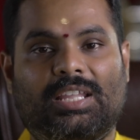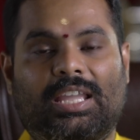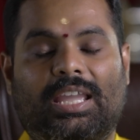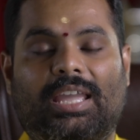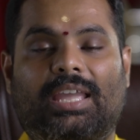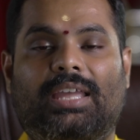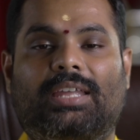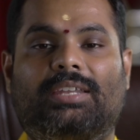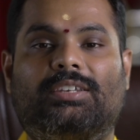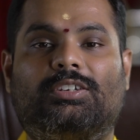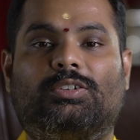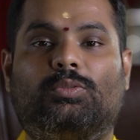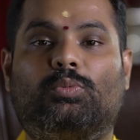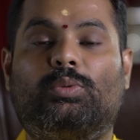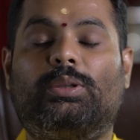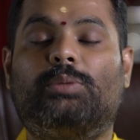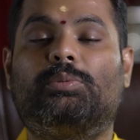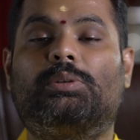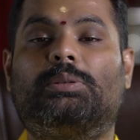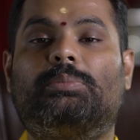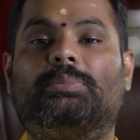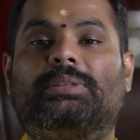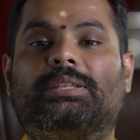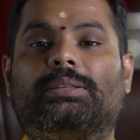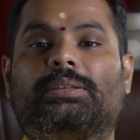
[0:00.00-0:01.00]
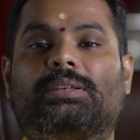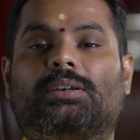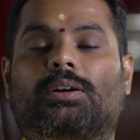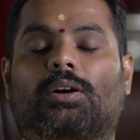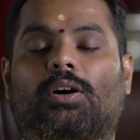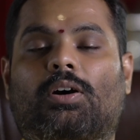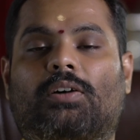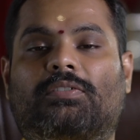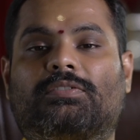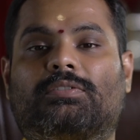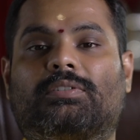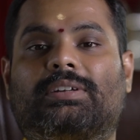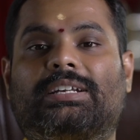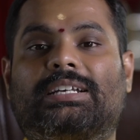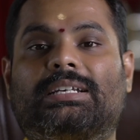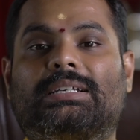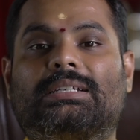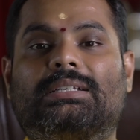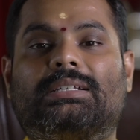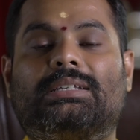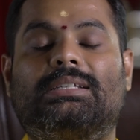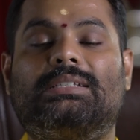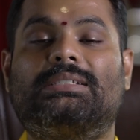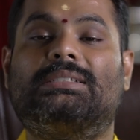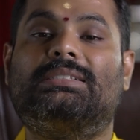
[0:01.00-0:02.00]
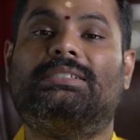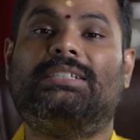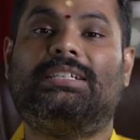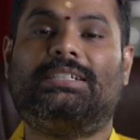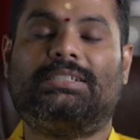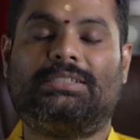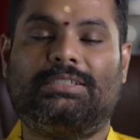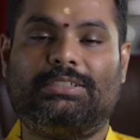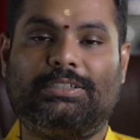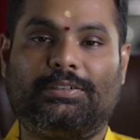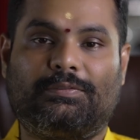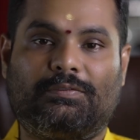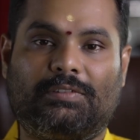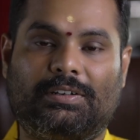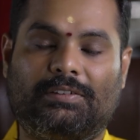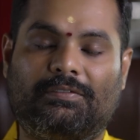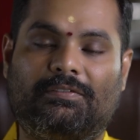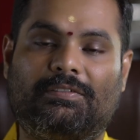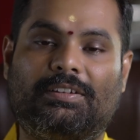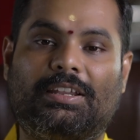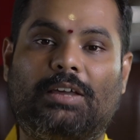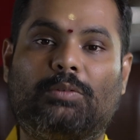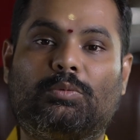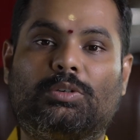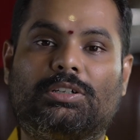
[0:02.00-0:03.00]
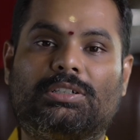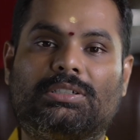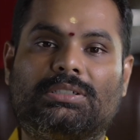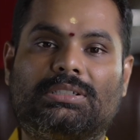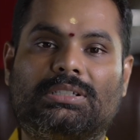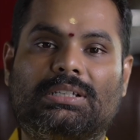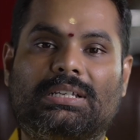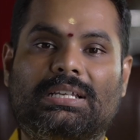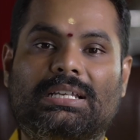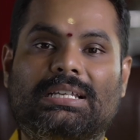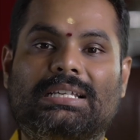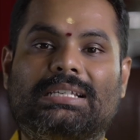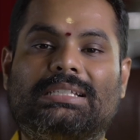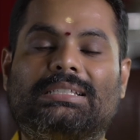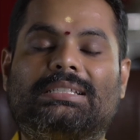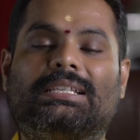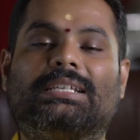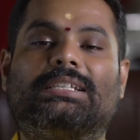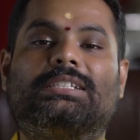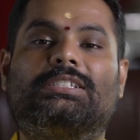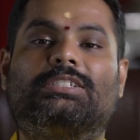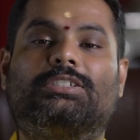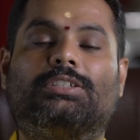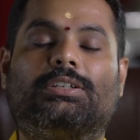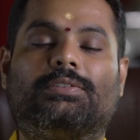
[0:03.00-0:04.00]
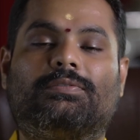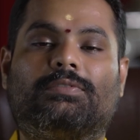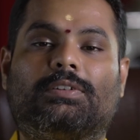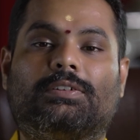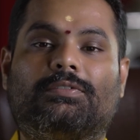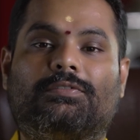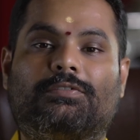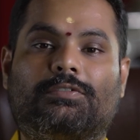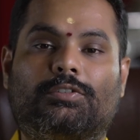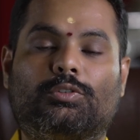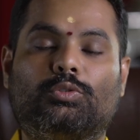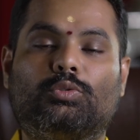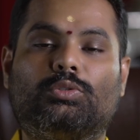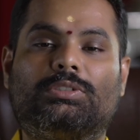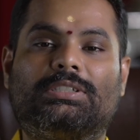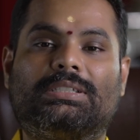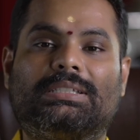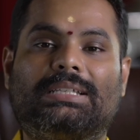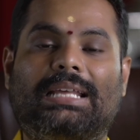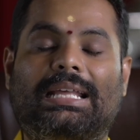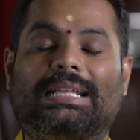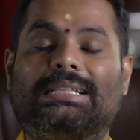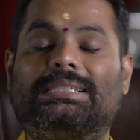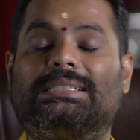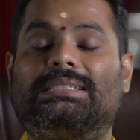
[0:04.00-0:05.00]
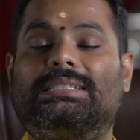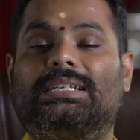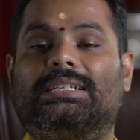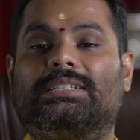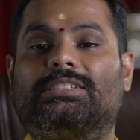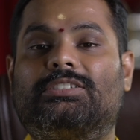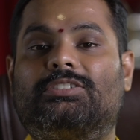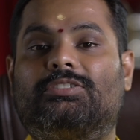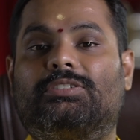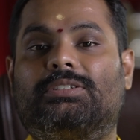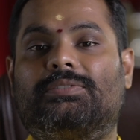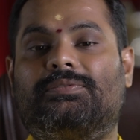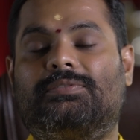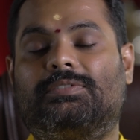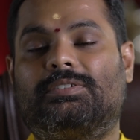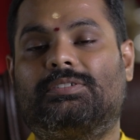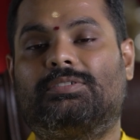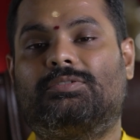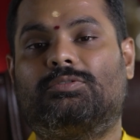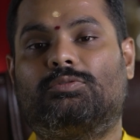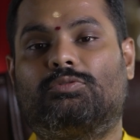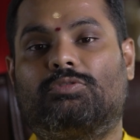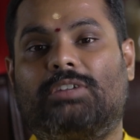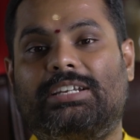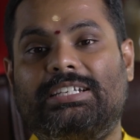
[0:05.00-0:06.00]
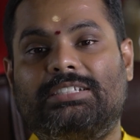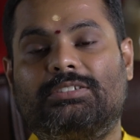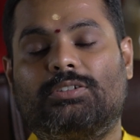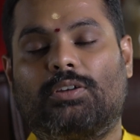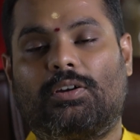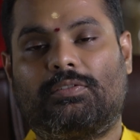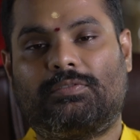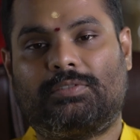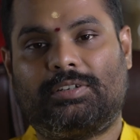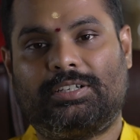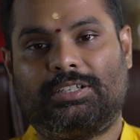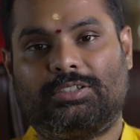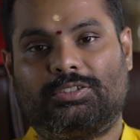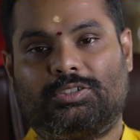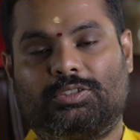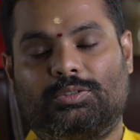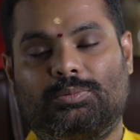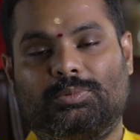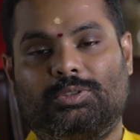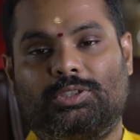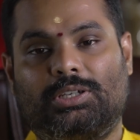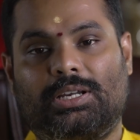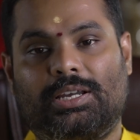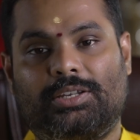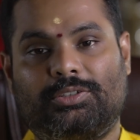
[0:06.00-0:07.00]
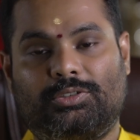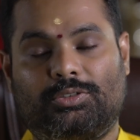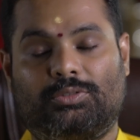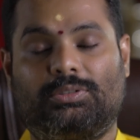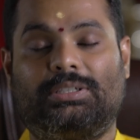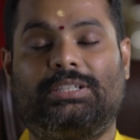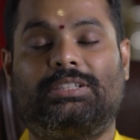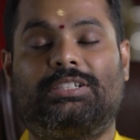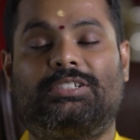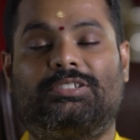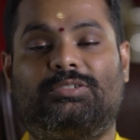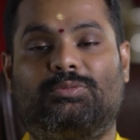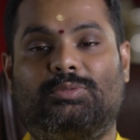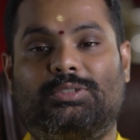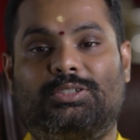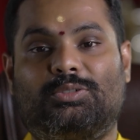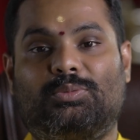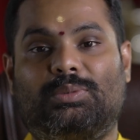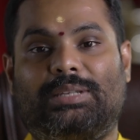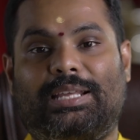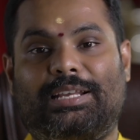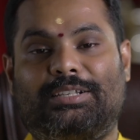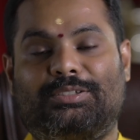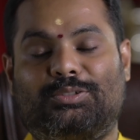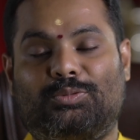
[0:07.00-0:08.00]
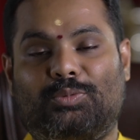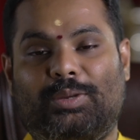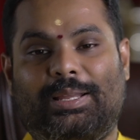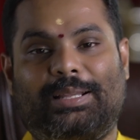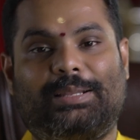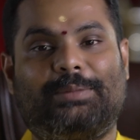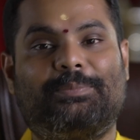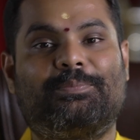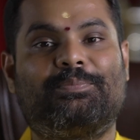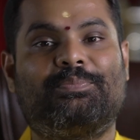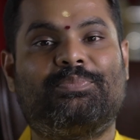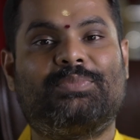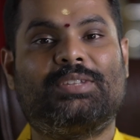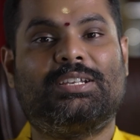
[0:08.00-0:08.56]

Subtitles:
and we will be offering 6 different flowers, 6 different fruits, and 6 different rice offerings to Muruga during this ritual as well.